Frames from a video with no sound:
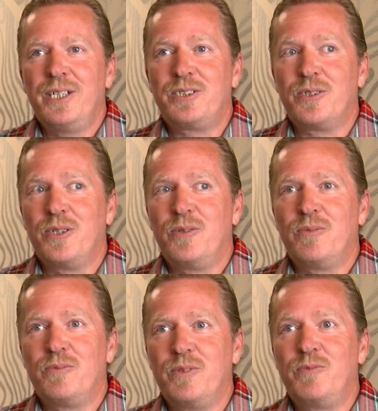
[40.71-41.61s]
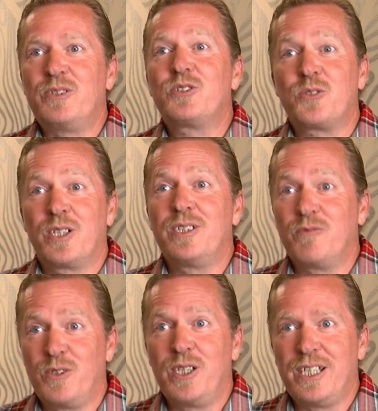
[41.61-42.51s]
And so uh, we've been
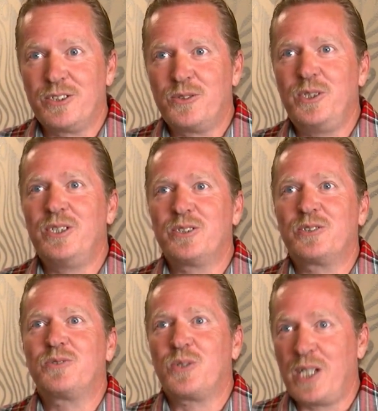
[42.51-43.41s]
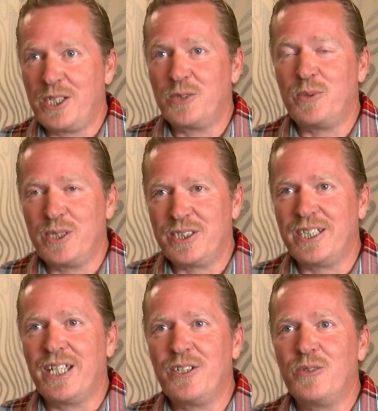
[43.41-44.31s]
struggling for the last two years trying to put it
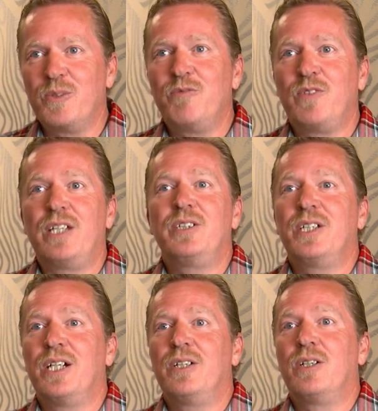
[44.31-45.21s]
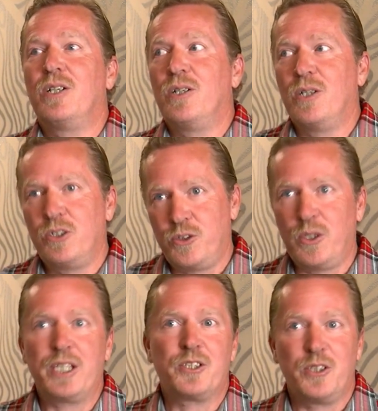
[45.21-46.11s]
together, and we finally got a
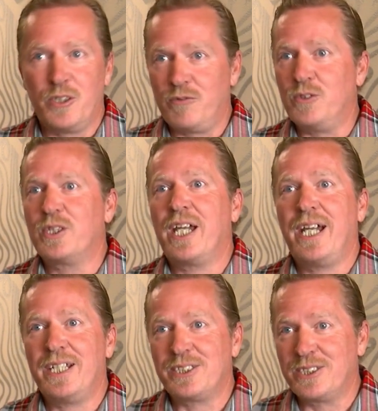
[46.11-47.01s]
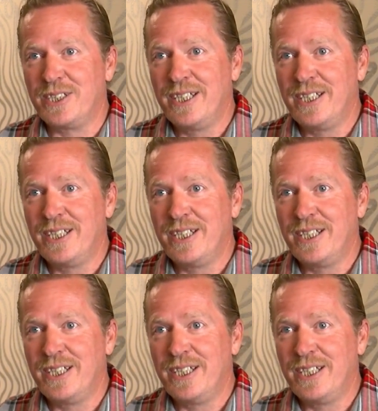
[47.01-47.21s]
director, a full cast.